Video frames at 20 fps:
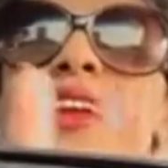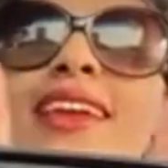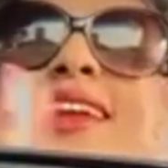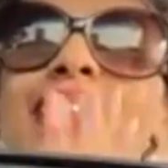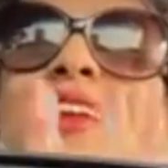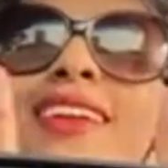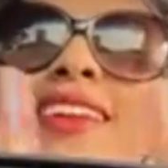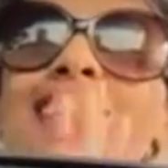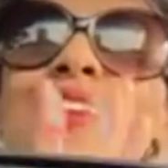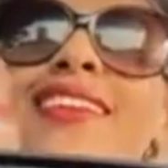
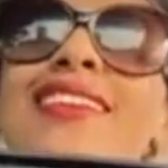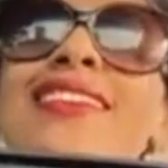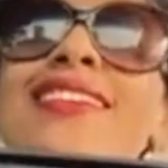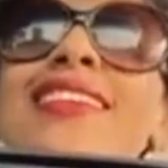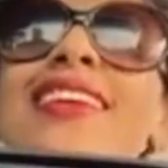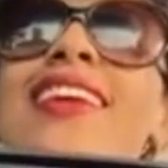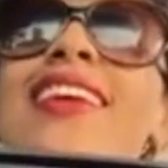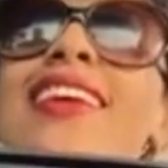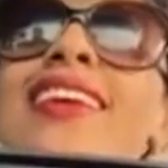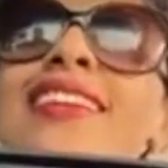eager to see
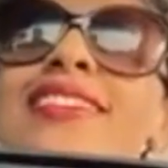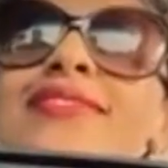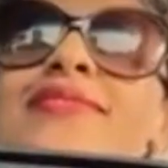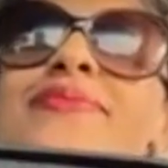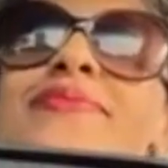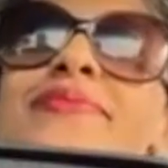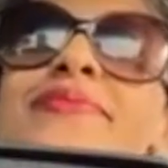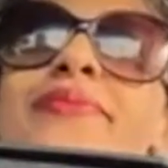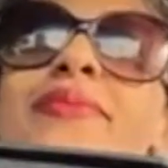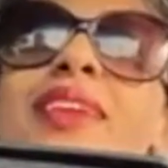it.
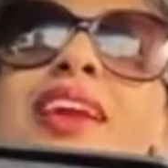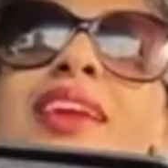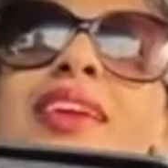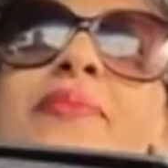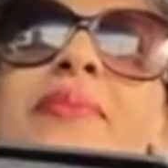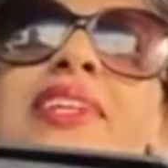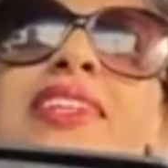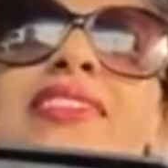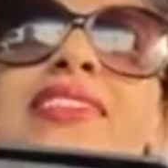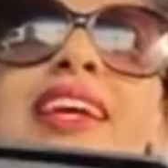I'm
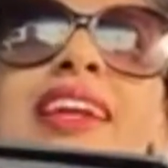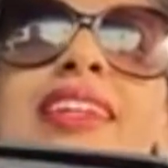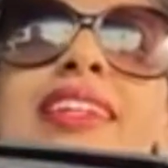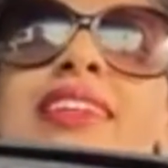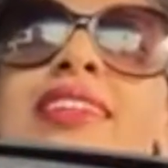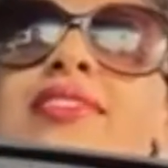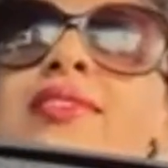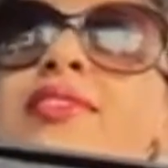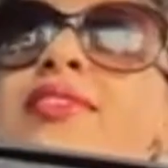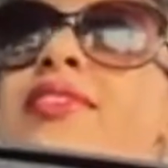excited
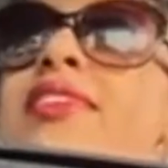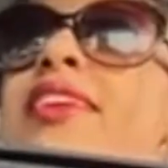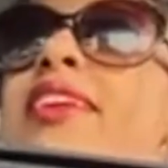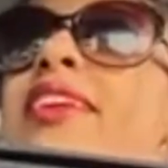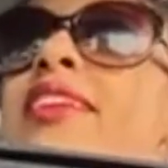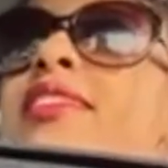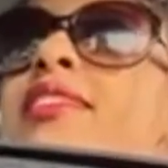to see it.